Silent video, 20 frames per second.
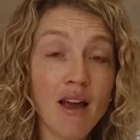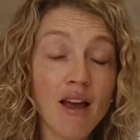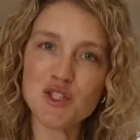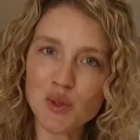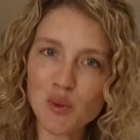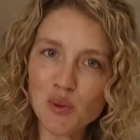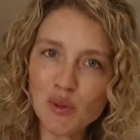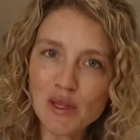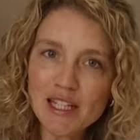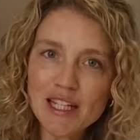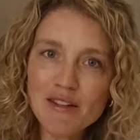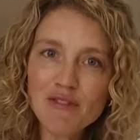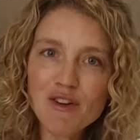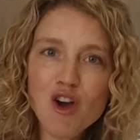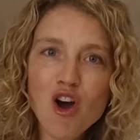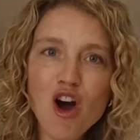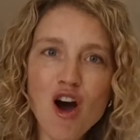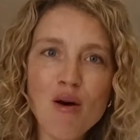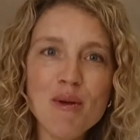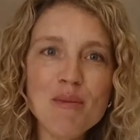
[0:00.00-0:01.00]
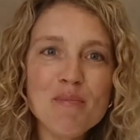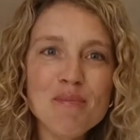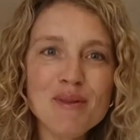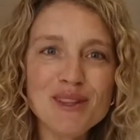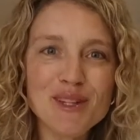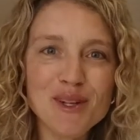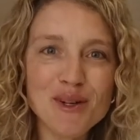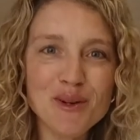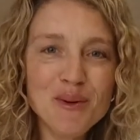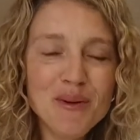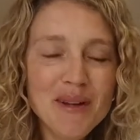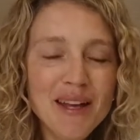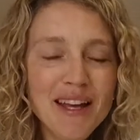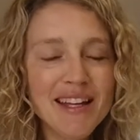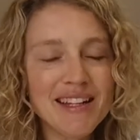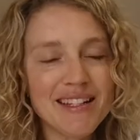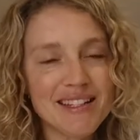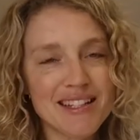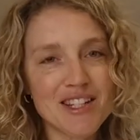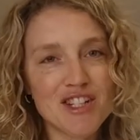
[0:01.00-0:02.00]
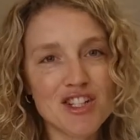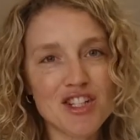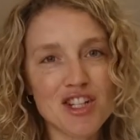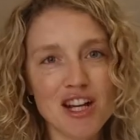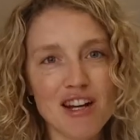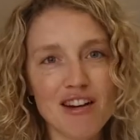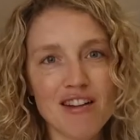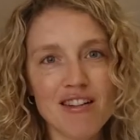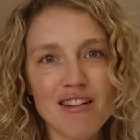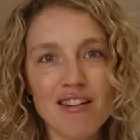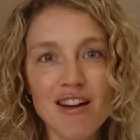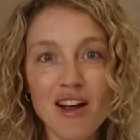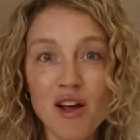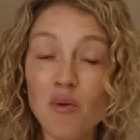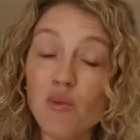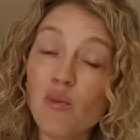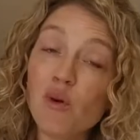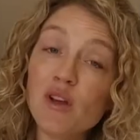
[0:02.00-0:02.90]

So leave a comment below to share